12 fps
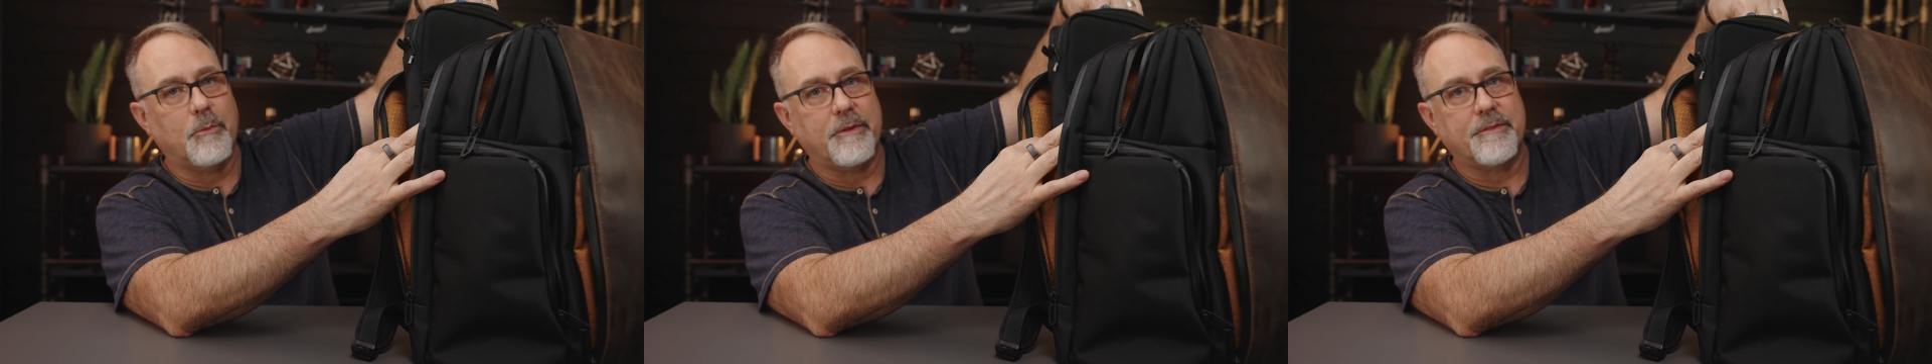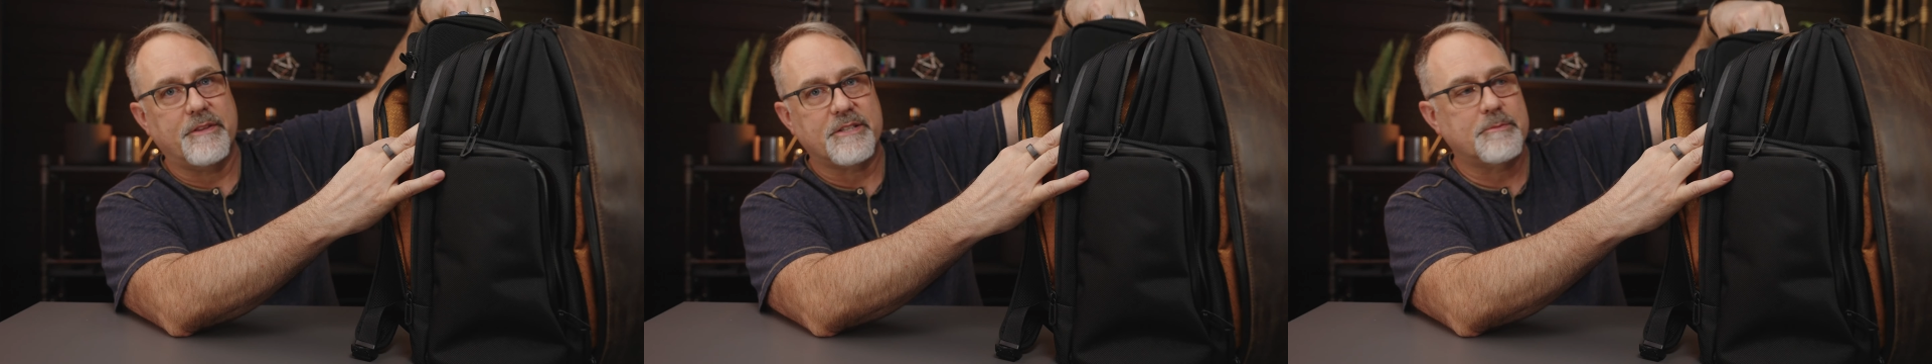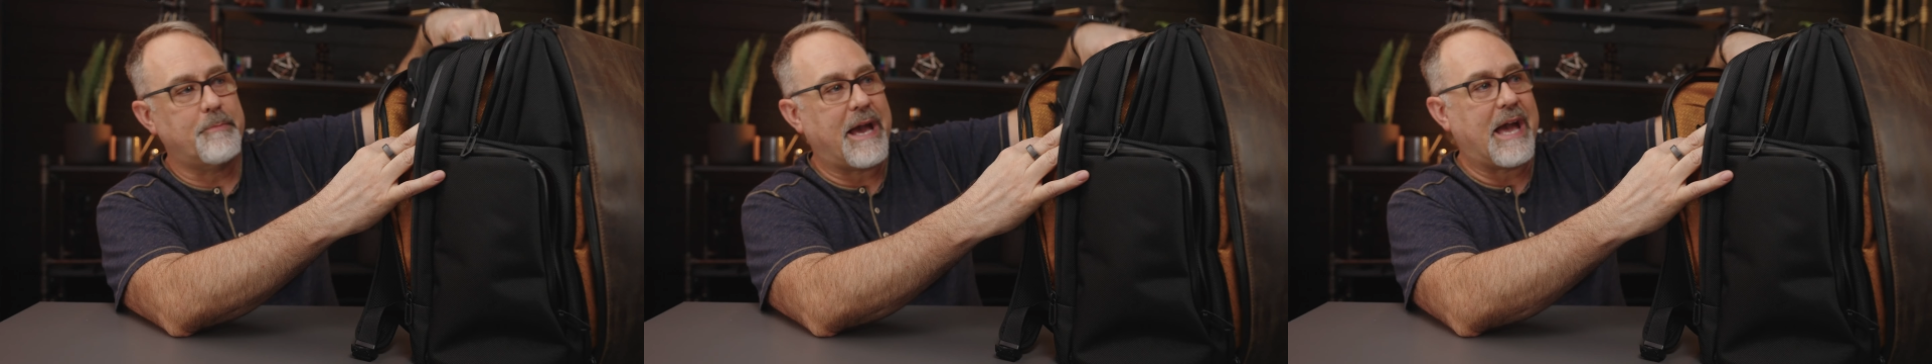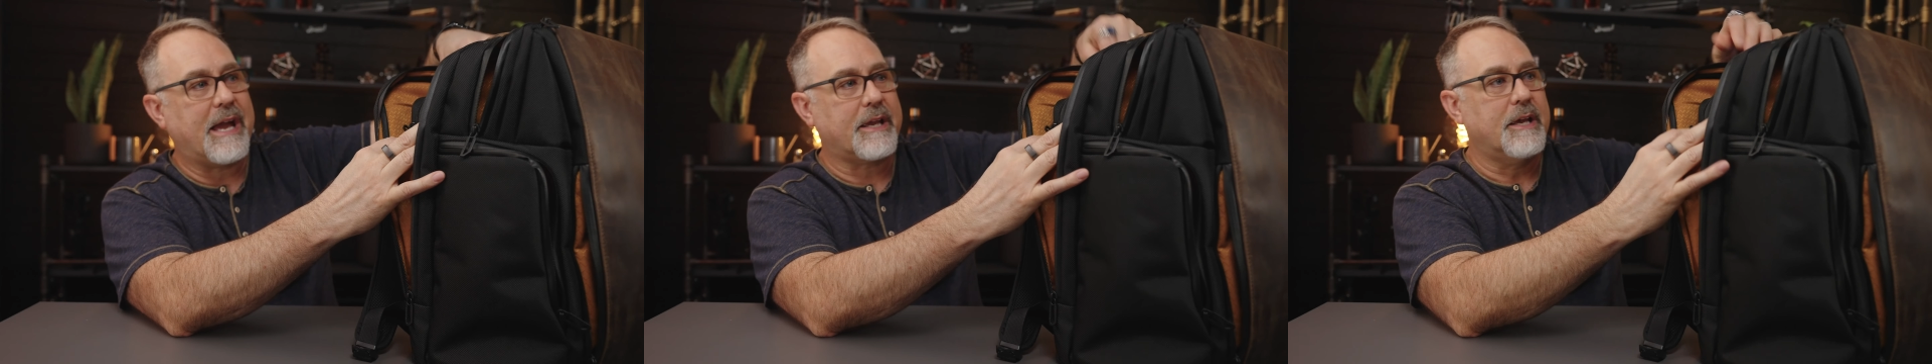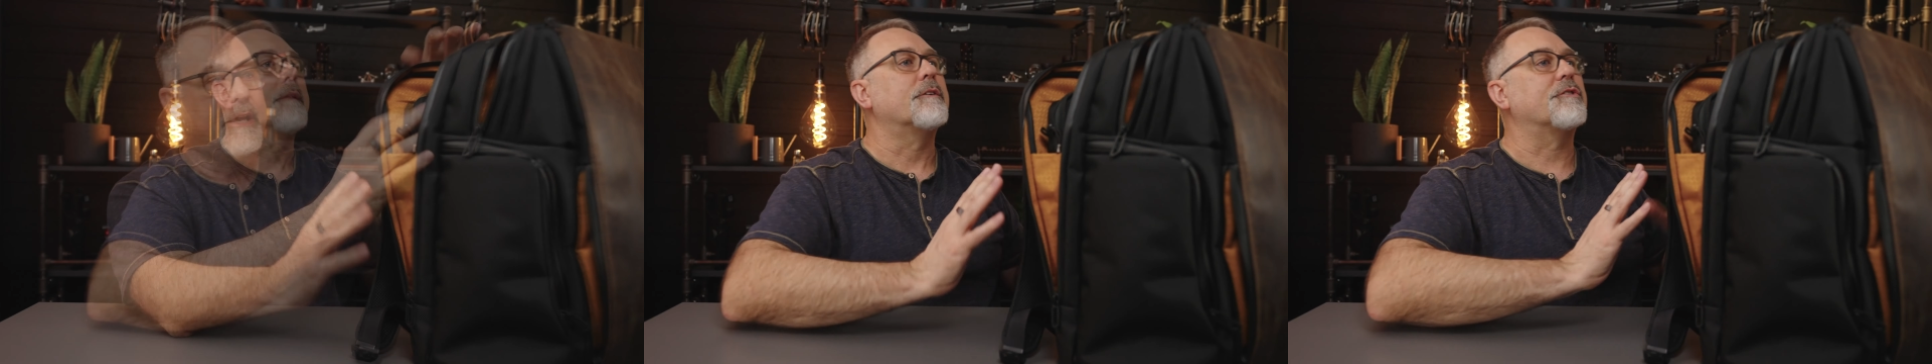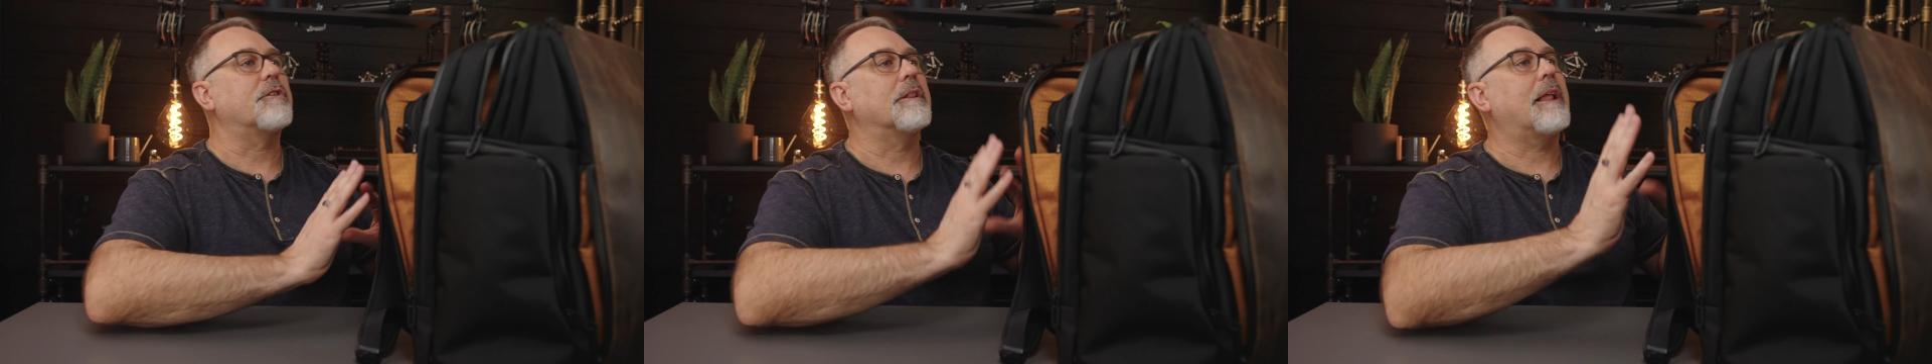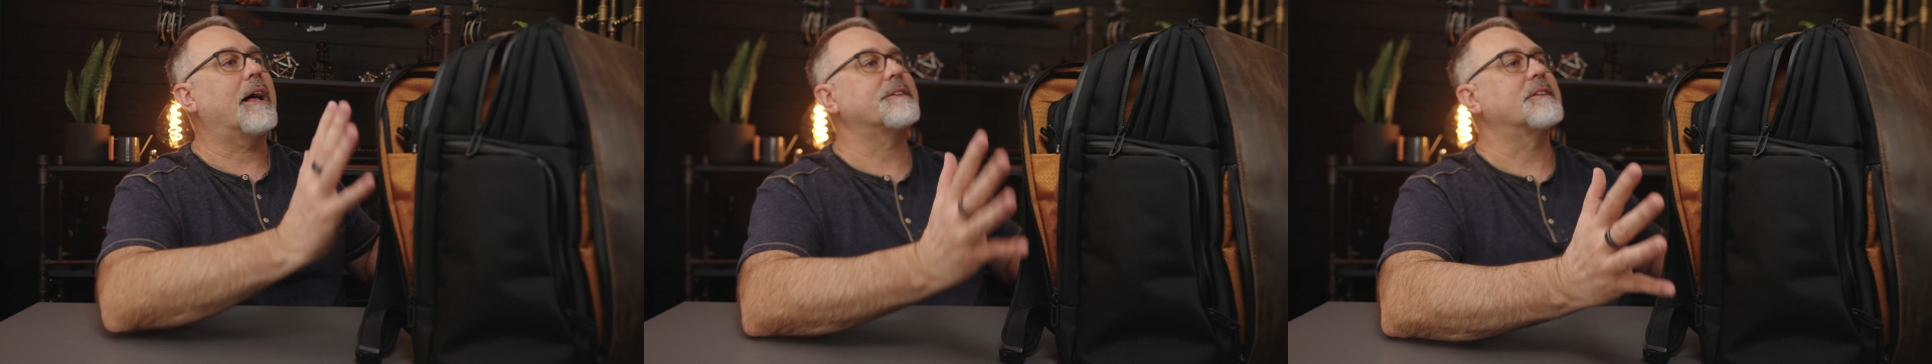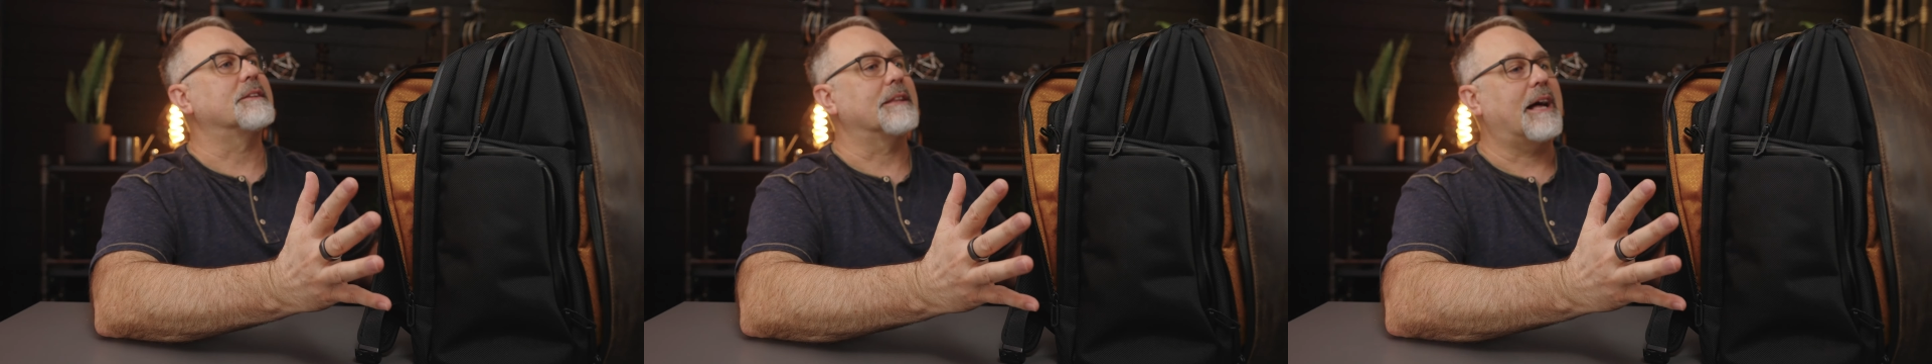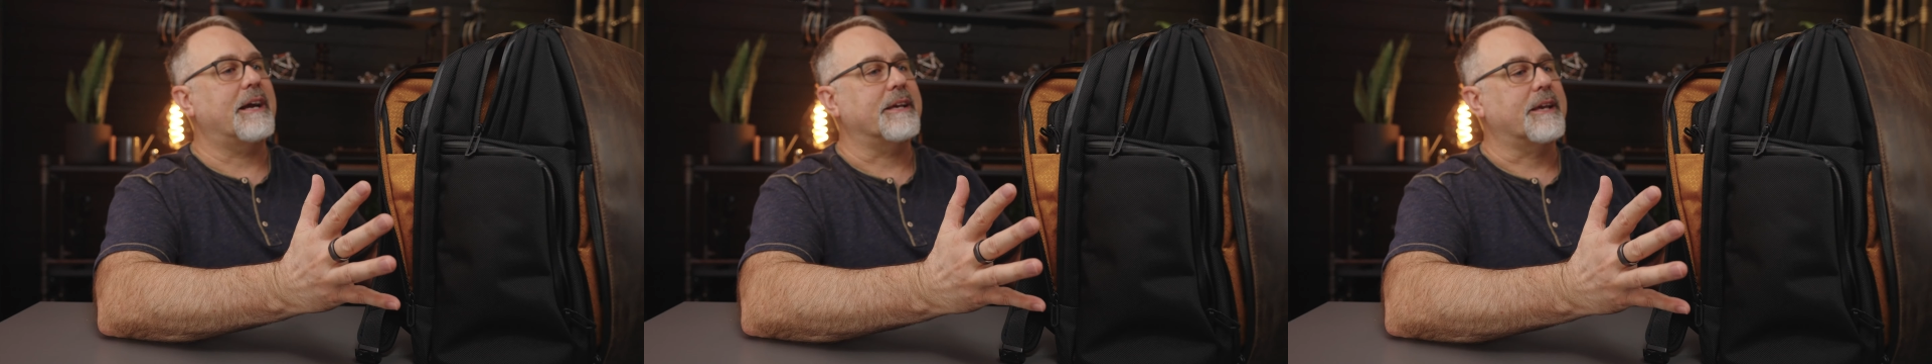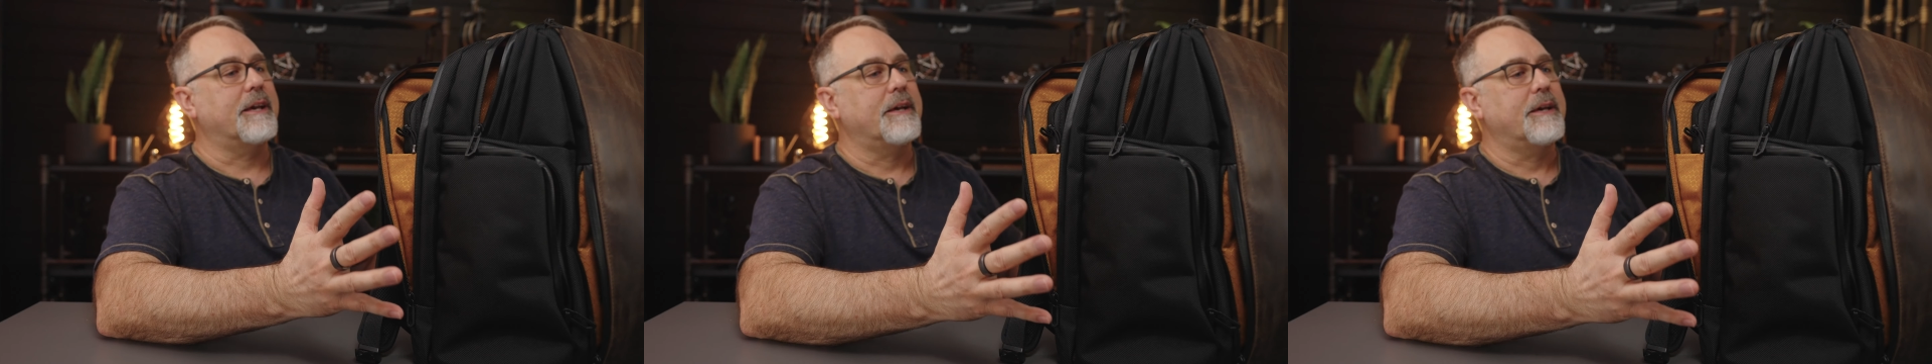with this bag. There's a lot to like